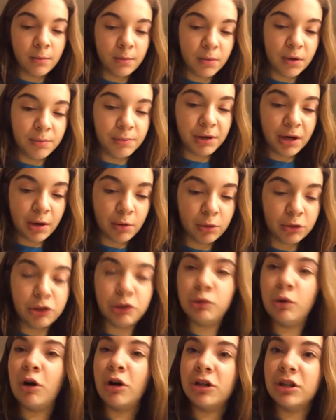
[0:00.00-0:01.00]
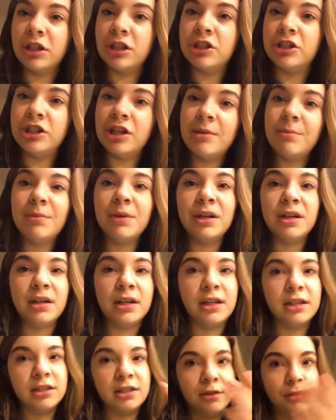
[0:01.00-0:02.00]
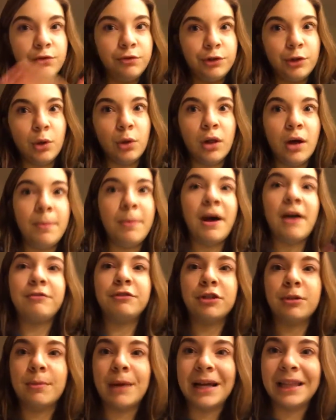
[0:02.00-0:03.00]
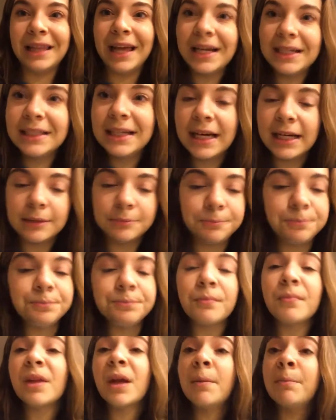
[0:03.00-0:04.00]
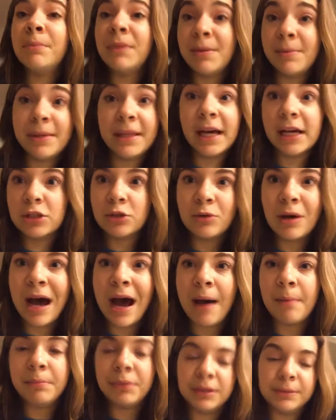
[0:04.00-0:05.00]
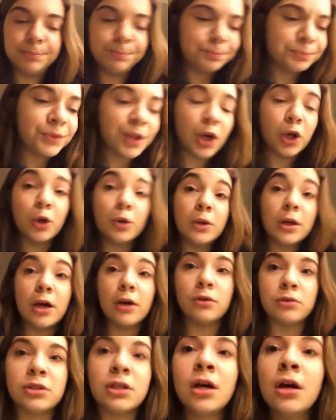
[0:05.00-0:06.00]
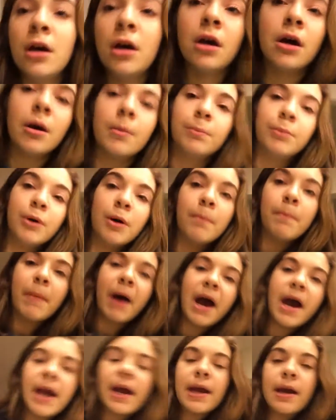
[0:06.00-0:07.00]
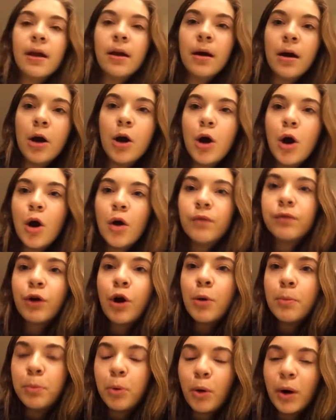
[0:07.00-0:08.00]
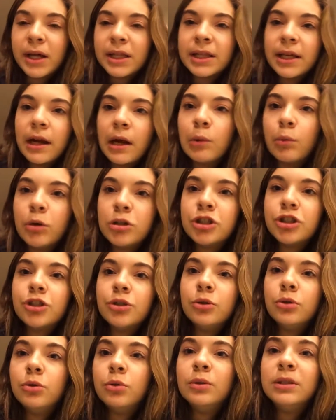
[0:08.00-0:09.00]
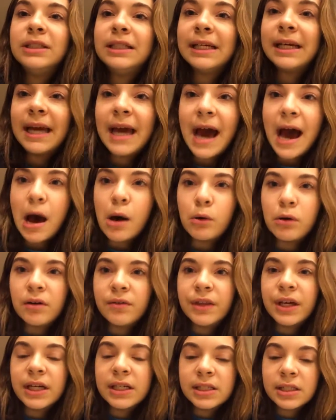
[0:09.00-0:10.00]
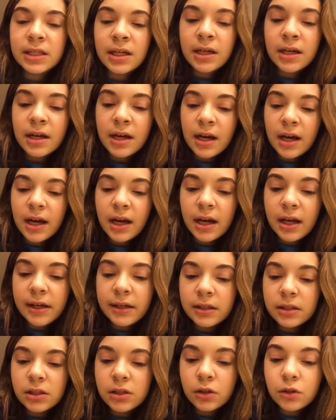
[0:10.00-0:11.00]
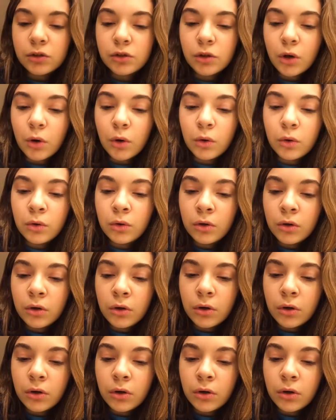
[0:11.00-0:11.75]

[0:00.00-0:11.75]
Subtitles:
Maybe I went too hard in the gym and didn't fuel up after my leg day. Maybe that's what happened. Who knows? But my overall point that I want you to get out of this is don't